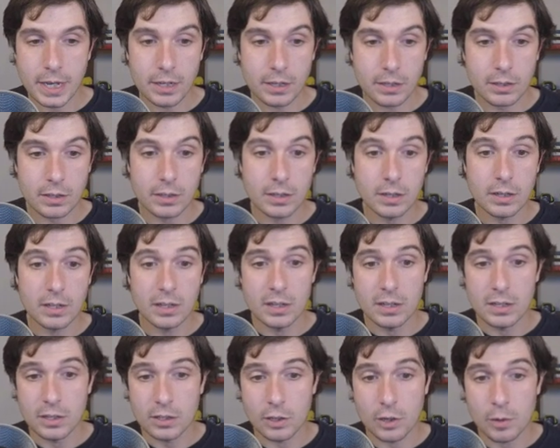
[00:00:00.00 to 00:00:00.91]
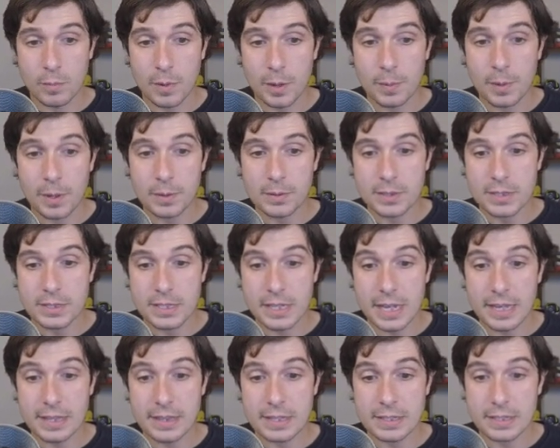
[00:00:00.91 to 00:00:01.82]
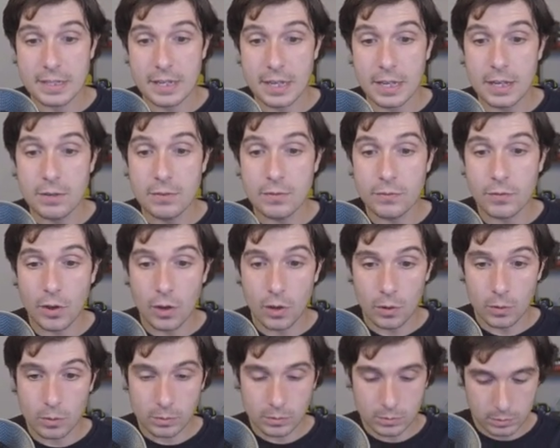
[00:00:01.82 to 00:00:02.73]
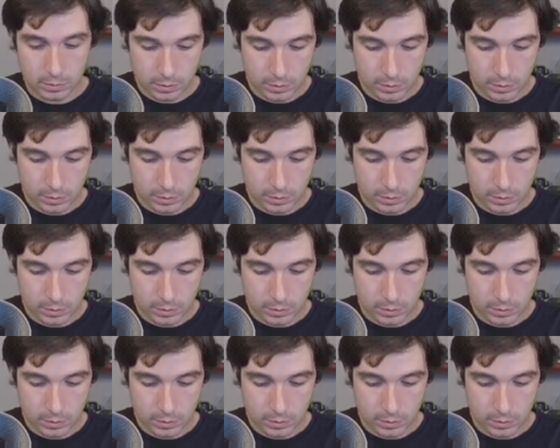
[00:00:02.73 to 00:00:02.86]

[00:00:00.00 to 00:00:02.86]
could, you know, maybe take this info